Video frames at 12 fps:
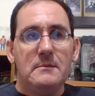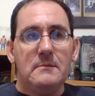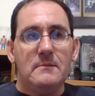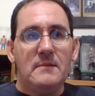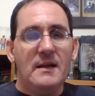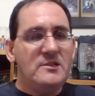
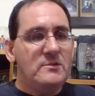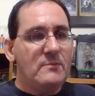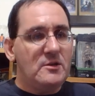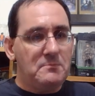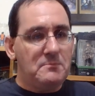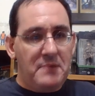not so
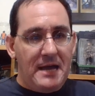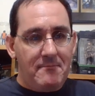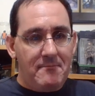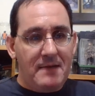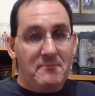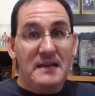much
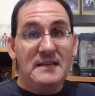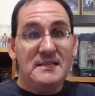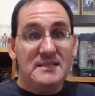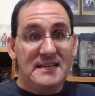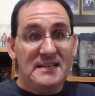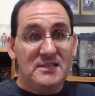Batman, but he
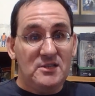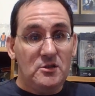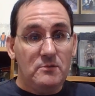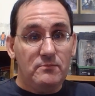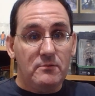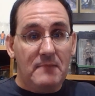sees
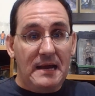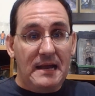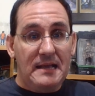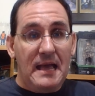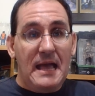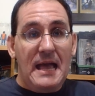
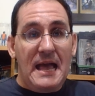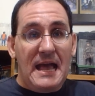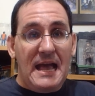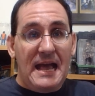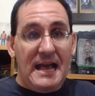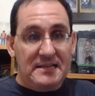Superman
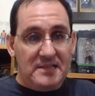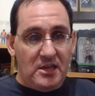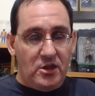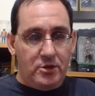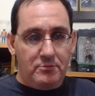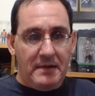as a
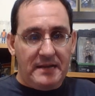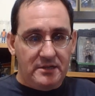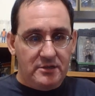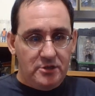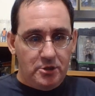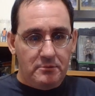threat
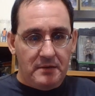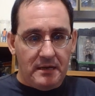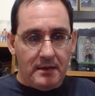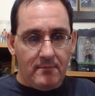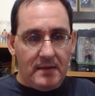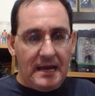to
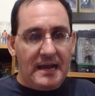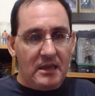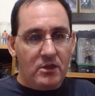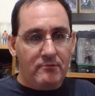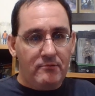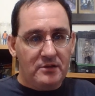him and a
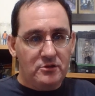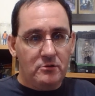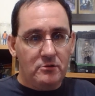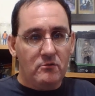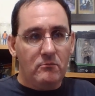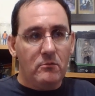threat to
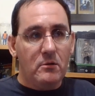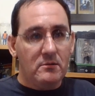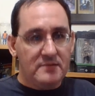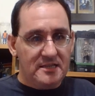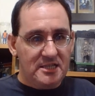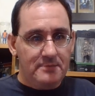the
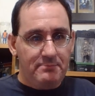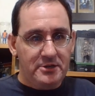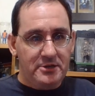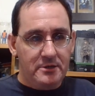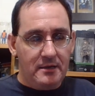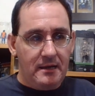world
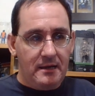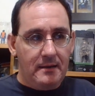especially.